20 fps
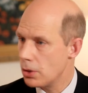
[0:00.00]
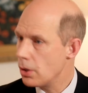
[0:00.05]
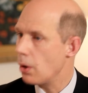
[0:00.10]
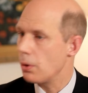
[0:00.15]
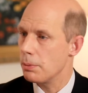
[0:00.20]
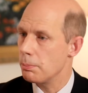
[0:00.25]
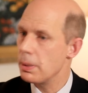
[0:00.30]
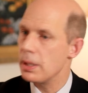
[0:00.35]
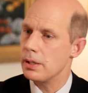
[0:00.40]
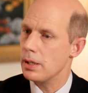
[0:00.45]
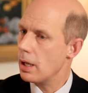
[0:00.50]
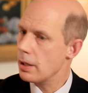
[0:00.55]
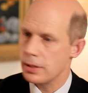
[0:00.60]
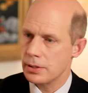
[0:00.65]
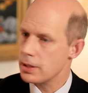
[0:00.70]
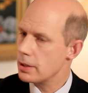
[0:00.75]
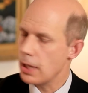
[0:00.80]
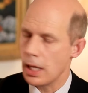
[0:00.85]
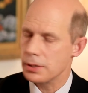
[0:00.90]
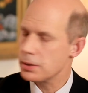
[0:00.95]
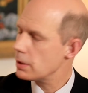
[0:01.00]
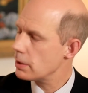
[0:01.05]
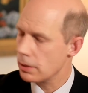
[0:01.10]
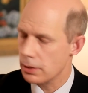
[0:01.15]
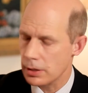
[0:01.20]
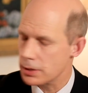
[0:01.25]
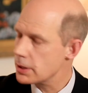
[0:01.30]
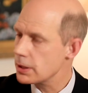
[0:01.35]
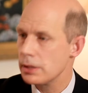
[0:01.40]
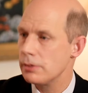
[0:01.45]
No, there
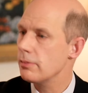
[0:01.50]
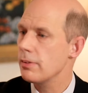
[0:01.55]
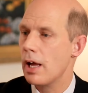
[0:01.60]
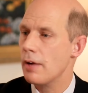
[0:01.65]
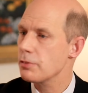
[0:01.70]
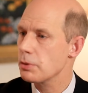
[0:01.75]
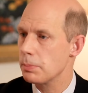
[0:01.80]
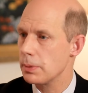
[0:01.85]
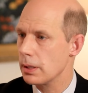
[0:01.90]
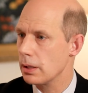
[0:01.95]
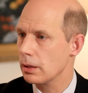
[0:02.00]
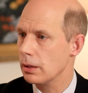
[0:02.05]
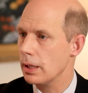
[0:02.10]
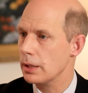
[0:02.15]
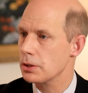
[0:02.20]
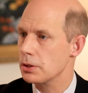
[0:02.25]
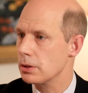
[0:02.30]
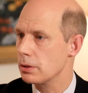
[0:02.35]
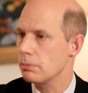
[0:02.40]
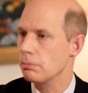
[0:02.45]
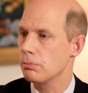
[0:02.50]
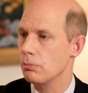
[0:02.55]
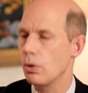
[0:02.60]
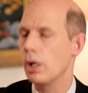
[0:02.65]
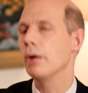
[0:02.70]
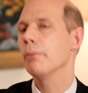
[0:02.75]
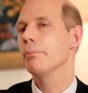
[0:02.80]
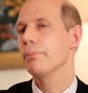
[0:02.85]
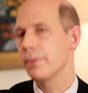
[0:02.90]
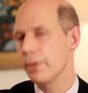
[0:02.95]
doesn't even have to be an election.
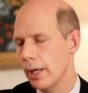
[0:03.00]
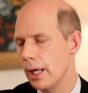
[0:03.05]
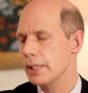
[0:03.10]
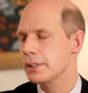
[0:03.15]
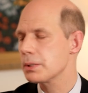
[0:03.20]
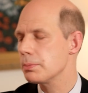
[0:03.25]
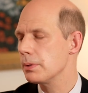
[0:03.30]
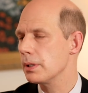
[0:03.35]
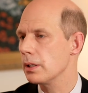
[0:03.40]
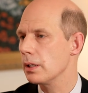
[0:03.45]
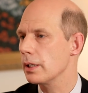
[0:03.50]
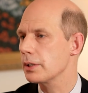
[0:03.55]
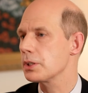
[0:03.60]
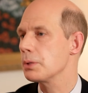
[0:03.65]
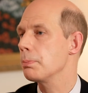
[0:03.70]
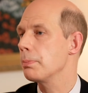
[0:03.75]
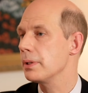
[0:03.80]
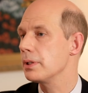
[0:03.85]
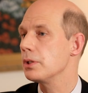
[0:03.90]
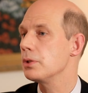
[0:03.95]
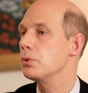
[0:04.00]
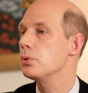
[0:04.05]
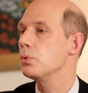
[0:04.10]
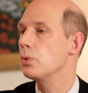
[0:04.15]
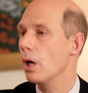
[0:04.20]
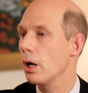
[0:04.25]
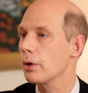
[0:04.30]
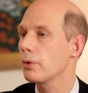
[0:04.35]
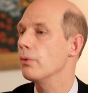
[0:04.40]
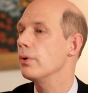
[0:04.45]
Well, there has to be an election, but you
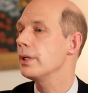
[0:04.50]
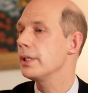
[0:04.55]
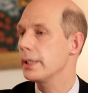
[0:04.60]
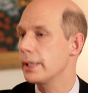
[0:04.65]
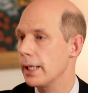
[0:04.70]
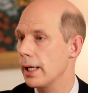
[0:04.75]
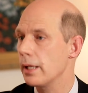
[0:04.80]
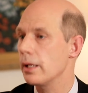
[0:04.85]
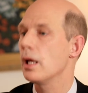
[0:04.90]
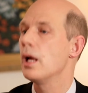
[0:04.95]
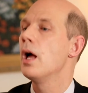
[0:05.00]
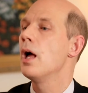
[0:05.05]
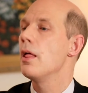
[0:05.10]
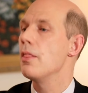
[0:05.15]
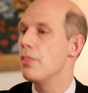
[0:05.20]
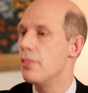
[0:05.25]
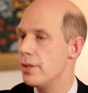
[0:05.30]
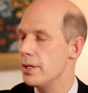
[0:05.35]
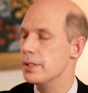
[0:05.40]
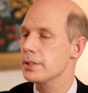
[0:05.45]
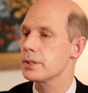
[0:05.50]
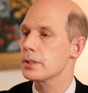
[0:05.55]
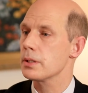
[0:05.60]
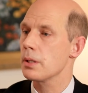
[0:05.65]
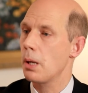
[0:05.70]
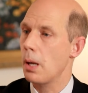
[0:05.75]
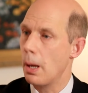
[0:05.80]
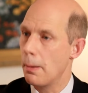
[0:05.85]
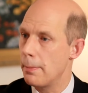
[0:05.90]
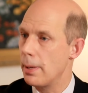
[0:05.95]
are going to get this
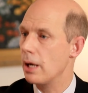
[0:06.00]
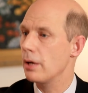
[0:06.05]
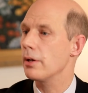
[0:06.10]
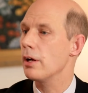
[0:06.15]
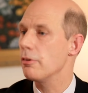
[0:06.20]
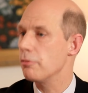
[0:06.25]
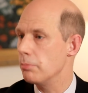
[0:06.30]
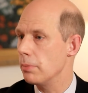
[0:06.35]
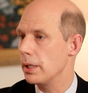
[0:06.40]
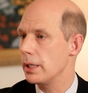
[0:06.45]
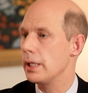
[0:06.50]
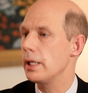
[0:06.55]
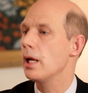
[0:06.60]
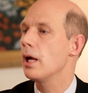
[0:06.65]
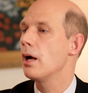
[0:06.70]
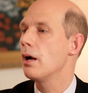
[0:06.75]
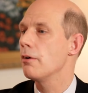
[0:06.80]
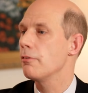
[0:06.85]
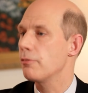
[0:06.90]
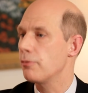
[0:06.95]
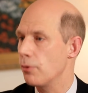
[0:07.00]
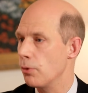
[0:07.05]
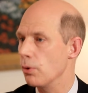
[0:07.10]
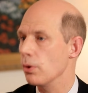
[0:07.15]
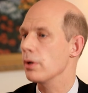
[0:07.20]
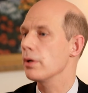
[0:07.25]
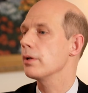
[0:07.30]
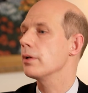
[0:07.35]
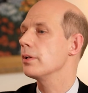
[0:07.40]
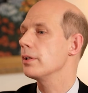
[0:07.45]
amount of money
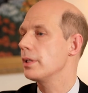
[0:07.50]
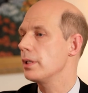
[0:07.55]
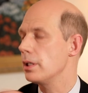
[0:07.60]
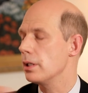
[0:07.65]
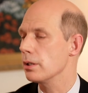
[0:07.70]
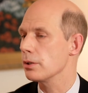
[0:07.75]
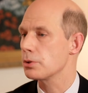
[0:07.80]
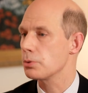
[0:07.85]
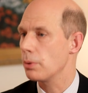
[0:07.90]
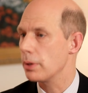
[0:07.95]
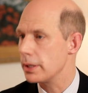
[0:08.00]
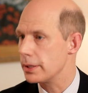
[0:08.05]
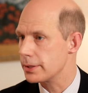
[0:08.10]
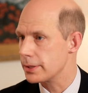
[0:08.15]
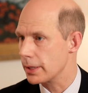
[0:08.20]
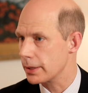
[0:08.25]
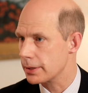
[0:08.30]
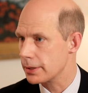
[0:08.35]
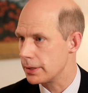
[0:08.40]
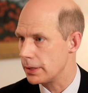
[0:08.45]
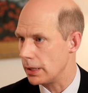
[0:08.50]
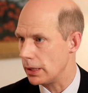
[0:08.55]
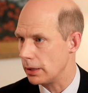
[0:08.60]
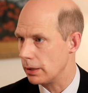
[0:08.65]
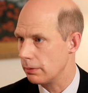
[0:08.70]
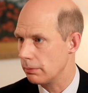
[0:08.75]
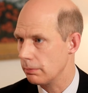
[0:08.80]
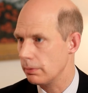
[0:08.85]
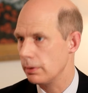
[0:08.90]
for the year 2016.